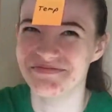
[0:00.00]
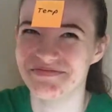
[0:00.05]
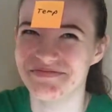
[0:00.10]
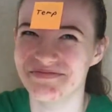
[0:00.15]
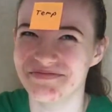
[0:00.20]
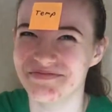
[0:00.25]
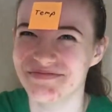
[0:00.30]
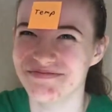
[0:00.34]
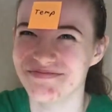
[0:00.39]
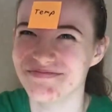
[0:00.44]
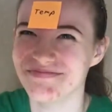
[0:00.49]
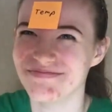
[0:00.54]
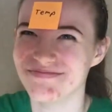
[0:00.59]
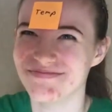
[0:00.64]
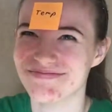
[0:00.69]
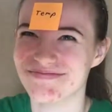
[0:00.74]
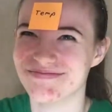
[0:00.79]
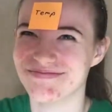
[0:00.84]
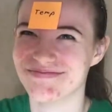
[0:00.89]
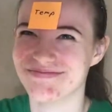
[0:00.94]
index
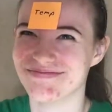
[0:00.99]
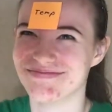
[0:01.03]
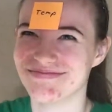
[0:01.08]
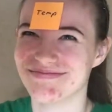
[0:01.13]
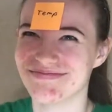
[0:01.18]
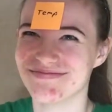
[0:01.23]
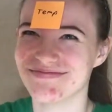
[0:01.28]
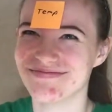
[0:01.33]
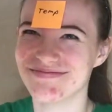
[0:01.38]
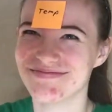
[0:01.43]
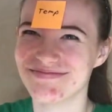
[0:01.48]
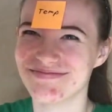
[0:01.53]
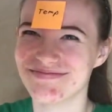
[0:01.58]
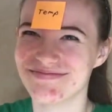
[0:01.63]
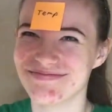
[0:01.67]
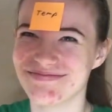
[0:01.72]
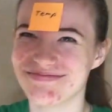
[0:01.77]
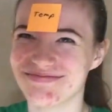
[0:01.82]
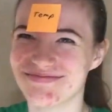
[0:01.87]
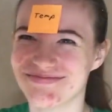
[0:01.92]
and move it to pivot,
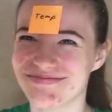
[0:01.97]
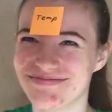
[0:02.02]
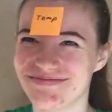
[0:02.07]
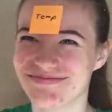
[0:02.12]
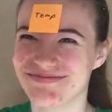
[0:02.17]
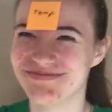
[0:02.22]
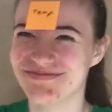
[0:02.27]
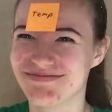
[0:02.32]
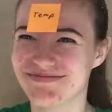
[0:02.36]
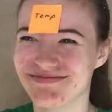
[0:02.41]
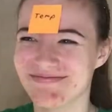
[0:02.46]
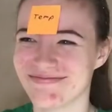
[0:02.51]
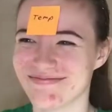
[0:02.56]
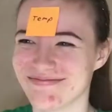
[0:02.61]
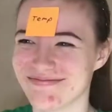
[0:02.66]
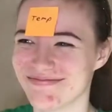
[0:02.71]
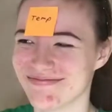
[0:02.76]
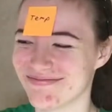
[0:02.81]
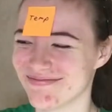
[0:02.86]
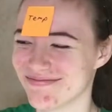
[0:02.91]

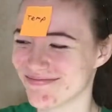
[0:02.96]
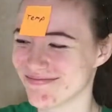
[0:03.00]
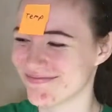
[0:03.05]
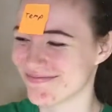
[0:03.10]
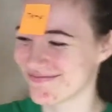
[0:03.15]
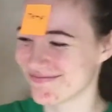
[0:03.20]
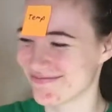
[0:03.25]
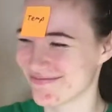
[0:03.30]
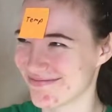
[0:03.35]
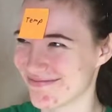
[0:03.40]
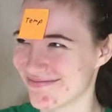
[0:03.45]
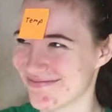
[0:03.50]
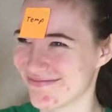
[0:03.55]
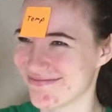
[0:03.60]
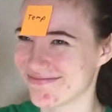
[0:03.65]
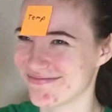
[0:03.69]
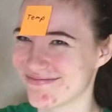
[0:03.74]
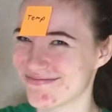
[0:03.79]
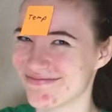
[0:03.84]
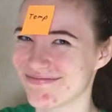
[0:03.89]
and take
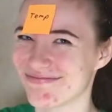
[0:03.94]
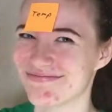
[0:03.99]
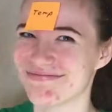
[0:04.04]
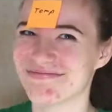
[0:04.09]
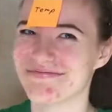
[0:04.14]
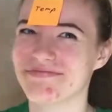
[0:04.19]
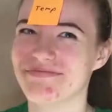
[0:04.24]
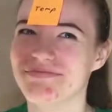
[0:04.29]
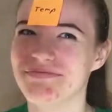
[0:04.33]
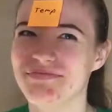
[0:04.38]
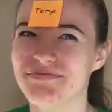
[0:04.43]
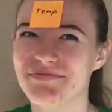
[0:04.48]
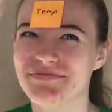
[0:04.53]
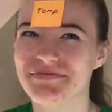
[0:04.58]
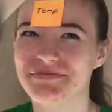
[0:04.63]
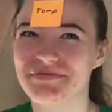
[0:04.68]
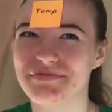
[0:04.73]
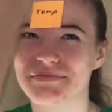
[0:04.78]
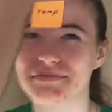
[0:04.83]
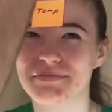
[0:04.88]
the temp
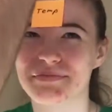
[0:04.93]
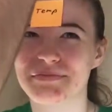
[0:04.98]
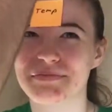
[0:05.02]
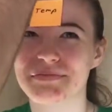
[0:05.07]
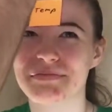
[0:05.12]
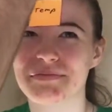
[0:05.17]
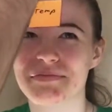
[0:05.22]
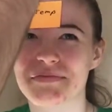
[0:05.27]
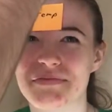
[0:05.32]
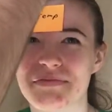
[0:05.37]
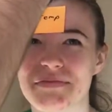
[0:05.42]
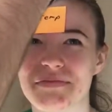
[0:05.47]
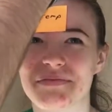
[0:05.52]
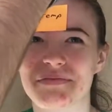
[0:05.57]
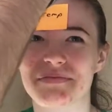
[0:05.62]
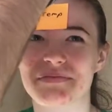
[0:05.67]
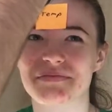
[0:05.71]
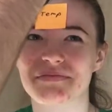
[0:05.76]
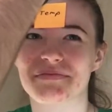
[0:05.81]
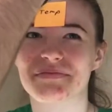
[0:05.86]
and move it to
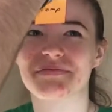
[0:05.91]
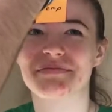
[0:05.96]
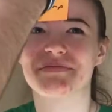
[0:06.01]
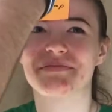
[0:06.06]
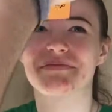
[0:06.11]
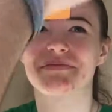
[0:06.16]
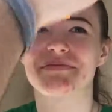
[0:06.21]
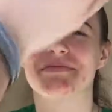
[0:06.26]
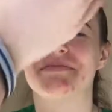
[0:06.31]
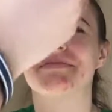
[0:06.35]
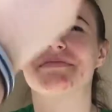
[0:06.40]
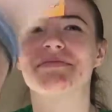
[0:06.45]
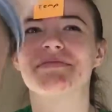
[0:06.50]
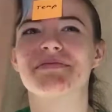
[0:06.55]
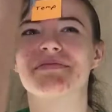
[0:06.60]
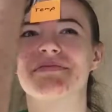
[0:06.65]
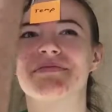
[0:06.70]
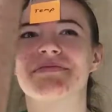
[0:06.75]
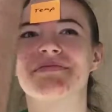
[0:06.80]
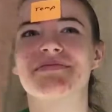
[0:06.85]
small index.
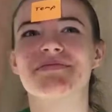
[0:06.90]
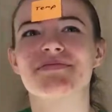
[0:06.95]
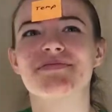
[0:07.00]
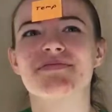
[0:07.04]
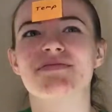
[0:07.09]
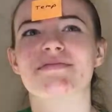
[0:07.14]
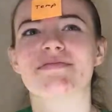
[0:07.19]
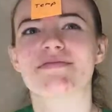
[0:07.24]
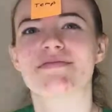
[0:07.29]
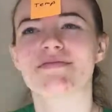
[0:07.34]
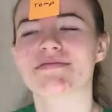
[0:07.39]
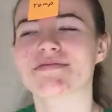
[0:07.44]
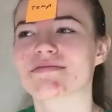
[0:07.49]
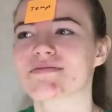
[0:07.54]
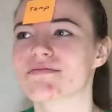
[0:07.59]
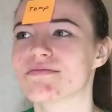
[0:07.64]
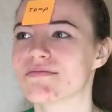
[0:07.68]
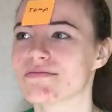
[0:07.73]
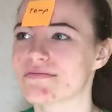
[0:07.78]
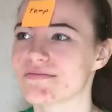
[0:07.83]
And now we know
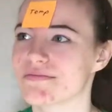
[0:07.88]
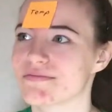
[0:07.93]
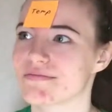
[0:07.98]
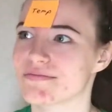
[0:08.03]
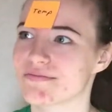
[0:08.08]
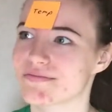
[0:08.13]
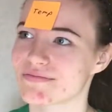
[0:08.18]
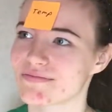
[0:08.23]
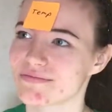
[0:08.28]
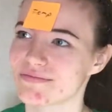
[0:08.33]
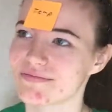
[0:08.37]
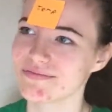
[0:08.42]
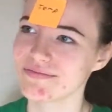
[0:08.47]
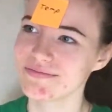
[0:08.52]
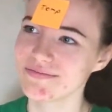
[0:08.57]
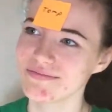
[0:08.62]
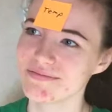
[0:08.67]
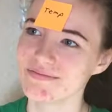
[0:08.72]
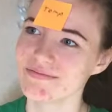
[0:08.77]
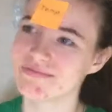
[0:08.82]
that
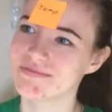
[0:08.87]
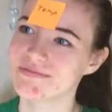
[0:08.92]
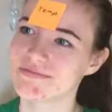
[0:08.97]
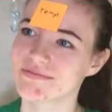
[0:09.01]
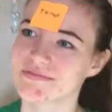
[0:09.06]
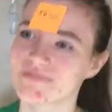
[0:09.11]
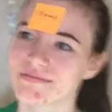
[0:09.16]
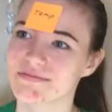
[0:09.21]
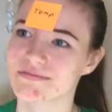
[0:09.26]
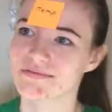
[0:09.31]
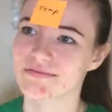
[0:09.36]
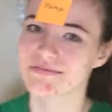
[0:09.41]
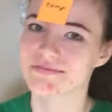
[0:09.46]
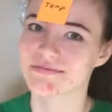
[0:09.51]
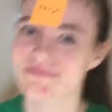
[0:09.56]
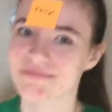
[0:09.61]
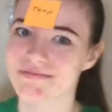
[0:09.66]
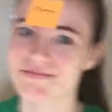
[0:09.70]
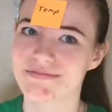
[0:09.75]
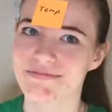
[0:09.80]

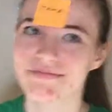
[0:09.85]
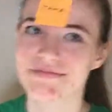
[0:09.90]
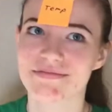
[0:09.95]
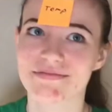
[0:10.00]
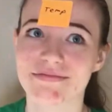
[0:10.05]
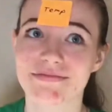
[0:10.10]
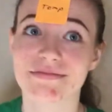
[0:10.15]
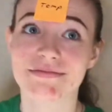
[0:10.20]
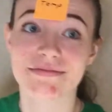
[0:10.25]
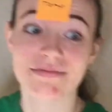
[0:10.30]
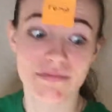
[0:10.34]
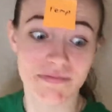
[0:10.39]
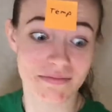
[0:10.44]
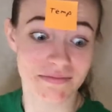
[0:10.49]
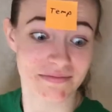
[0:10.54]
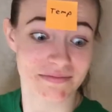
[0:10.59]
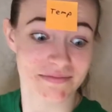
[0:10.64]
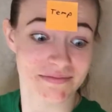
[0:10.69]
137 is sorted.